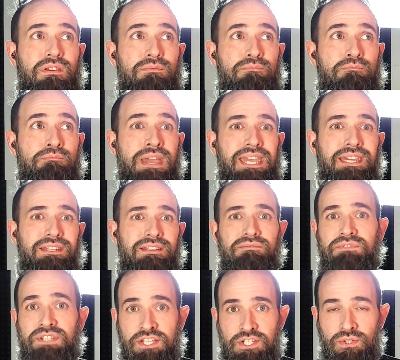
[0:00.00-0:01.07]

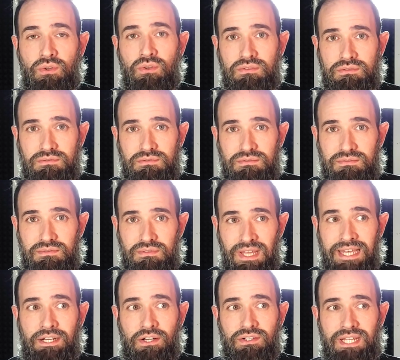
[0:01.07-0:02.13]
made digital
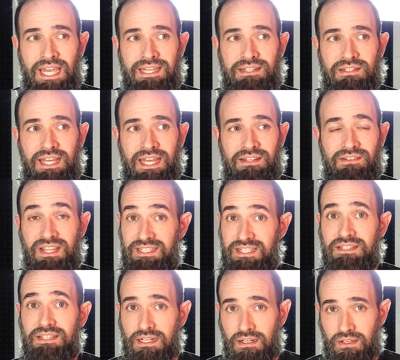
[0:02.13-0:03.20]
later, and they
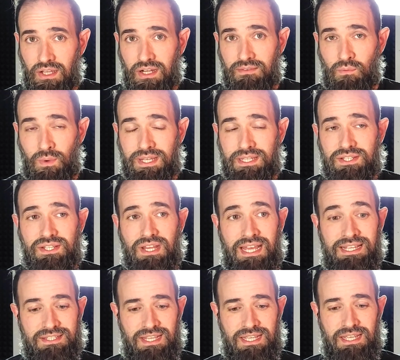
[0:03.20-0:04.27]
did that in a lot of ways
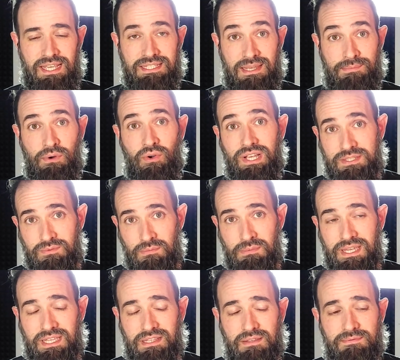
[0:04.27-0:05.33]
as they progressed with
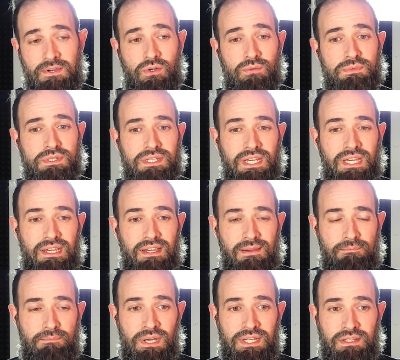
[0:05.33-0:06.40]
making the films.
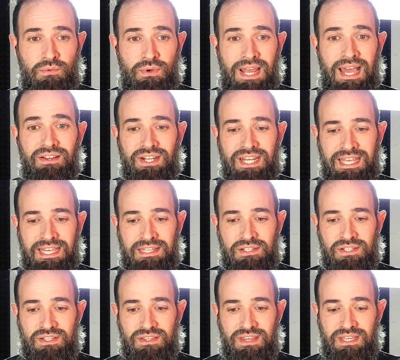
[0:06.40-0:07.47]
But the reality
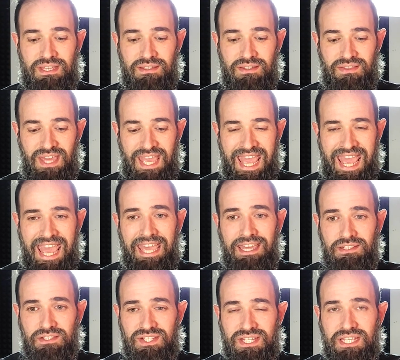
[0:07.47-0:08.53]
is the
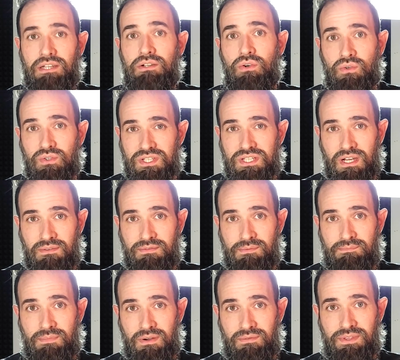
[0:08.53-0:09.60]
hand skills
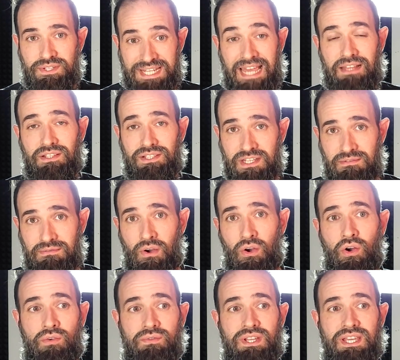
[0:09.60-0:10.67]
of the talent
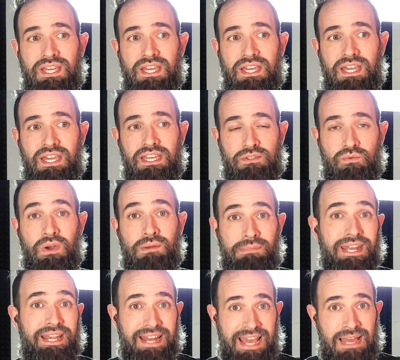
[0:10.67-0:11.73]
involved is what
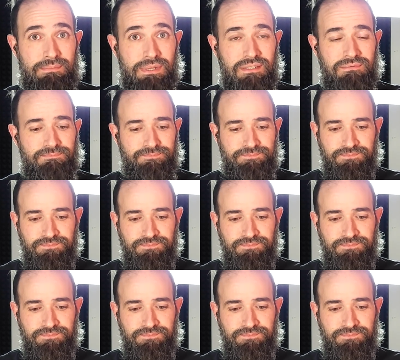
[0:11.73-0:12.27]
made it happen.